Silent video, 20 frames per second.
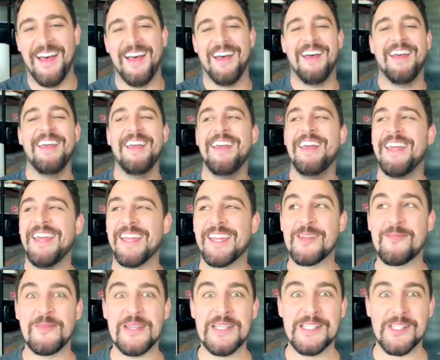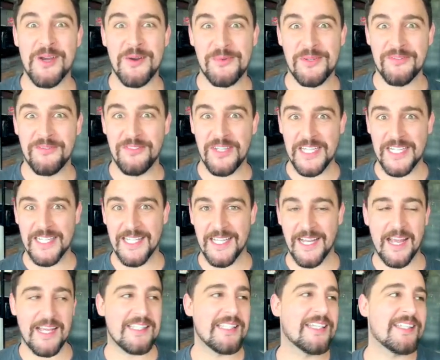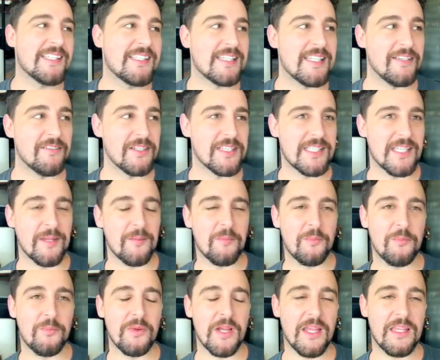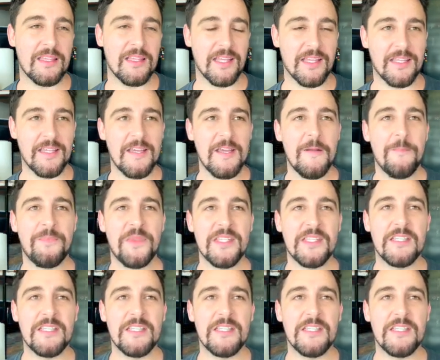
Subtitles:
It can be so revealing. I said to Steve, it's like there's a